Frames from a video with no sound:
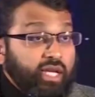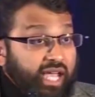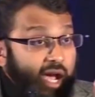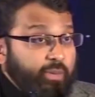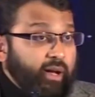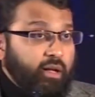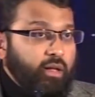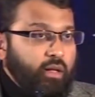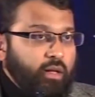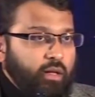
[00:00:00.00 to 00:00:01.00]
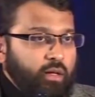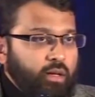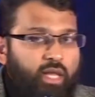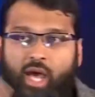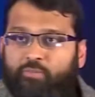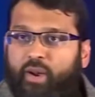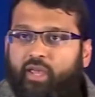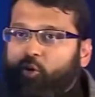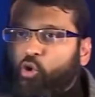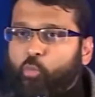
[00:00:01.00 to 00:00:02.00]
Kaaba! Not
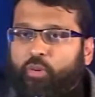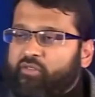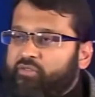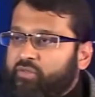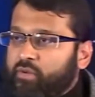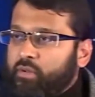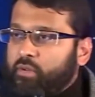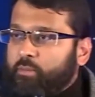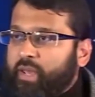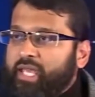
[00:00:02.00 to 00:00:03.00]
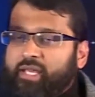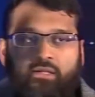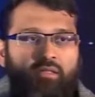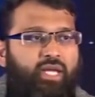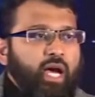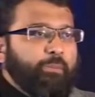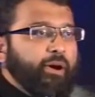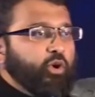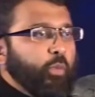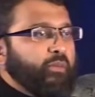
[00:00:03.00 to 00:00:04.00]
by a group of pagans, not
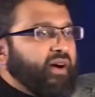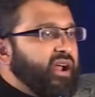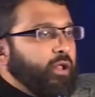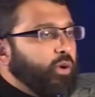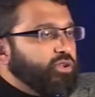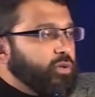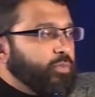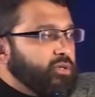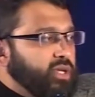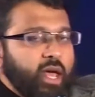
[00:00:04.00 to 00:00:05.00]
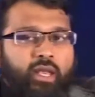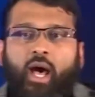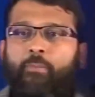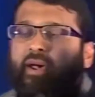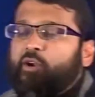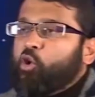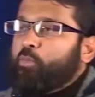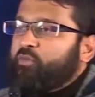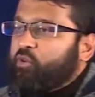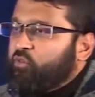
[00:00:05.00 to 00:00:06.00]
by a group of idol worshippers, not by a
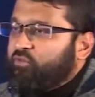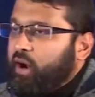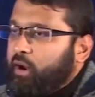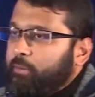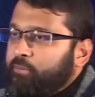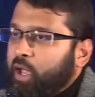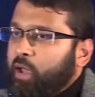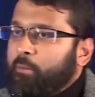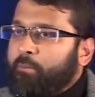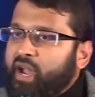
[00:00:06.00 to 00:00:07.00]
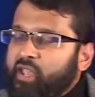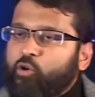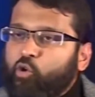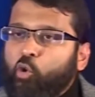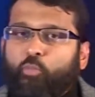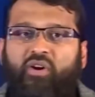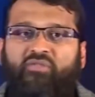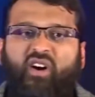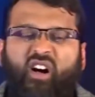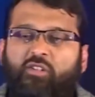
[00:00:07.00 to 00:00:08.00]
group of kuffar, by a group
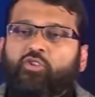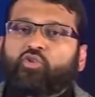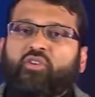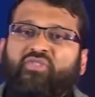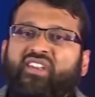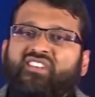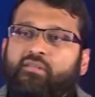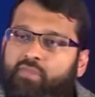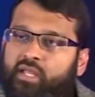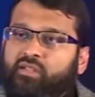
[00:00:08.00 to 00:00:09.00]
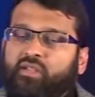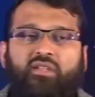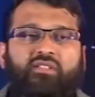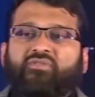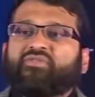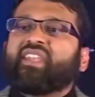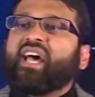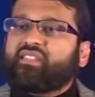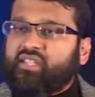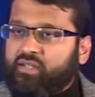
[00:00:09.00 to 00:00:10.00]
of ultra-fundamentalist
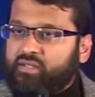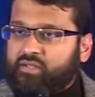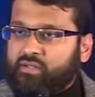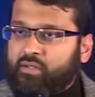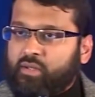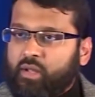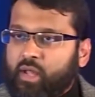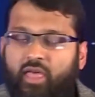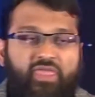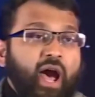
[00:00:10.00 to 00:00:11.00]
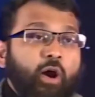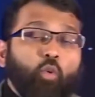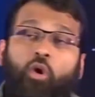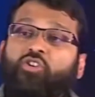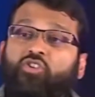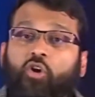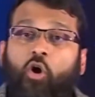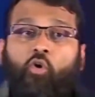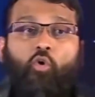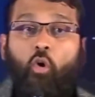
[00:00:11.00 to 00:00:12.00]
fanatics that were
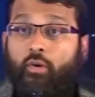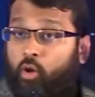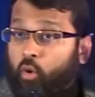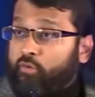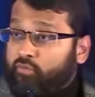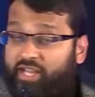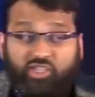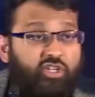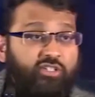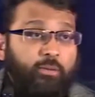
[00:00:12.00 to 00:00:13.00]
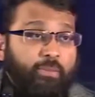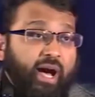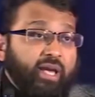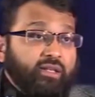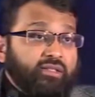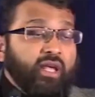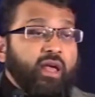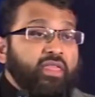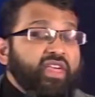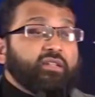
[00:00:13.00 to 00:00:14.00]
so quote-unquote righteous and pious
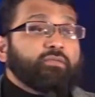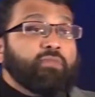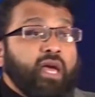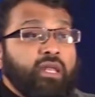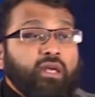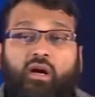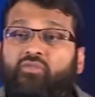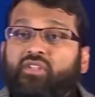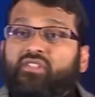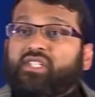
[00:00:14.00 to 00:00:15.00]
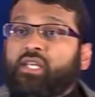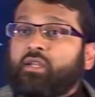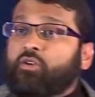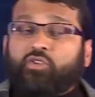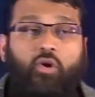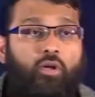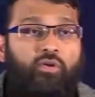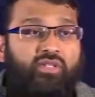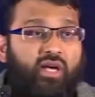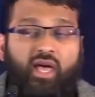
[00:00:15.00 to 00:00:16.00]
that many of the senior
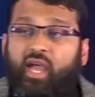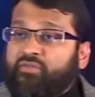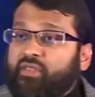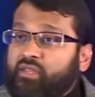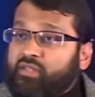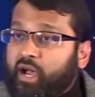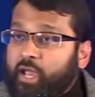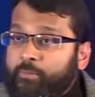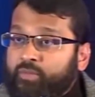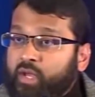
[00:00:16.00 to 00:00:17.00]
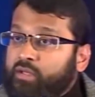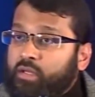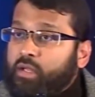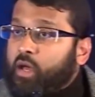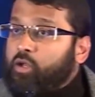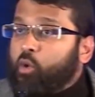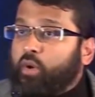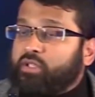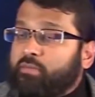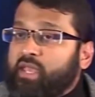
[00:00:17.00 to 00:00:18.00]
scholars alive at the time did not know
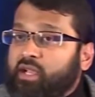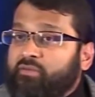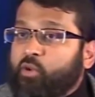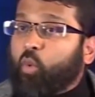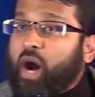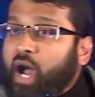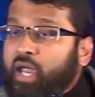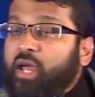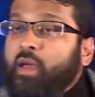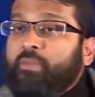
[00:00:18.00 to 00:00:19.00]
what to make of it. Why?